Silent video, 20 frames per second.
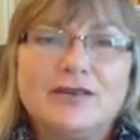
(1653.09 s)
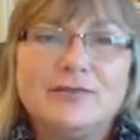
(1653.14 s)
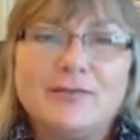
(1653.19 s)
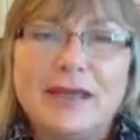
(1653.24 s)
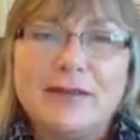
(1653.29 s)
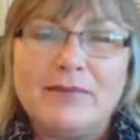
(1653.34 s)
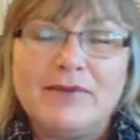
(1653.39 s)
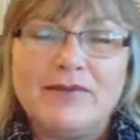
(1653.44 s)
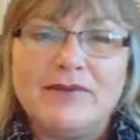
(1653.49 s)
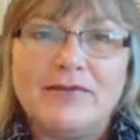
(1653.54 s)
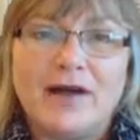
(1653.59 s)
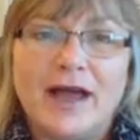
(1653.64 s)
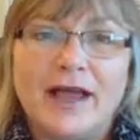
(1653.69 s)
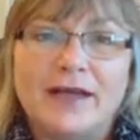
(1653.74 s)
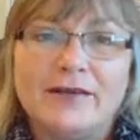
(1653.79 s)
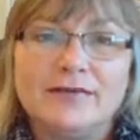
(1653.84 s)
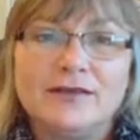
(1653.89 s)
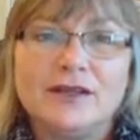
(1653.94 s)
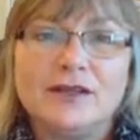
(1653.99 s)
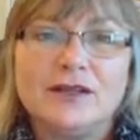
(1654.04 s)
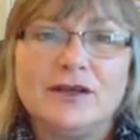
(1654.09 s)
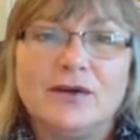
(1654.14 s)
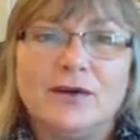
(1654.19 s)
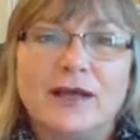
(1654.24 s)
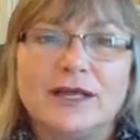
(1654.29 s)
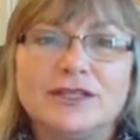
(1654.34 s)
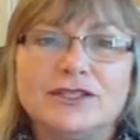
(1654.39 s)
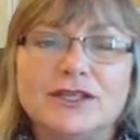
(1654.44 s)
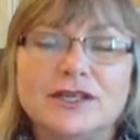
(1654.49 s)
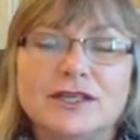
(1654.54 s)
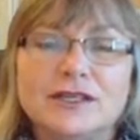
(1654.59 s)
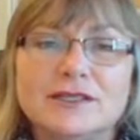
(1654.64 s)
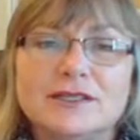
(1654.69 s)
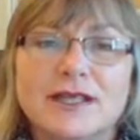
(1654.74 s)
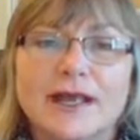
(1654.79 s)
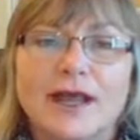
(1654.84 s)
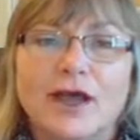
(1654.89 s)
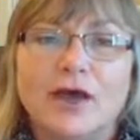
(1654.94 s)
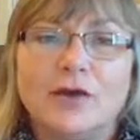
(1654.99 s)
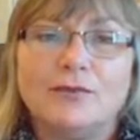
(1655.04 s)
Maybe 5 little questions
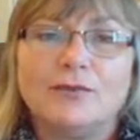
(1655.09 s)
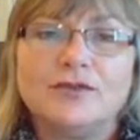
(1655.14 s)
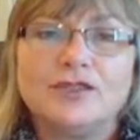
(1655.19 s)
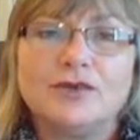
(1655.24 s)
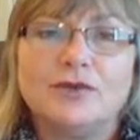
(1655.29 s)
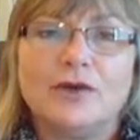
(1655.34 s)
that helps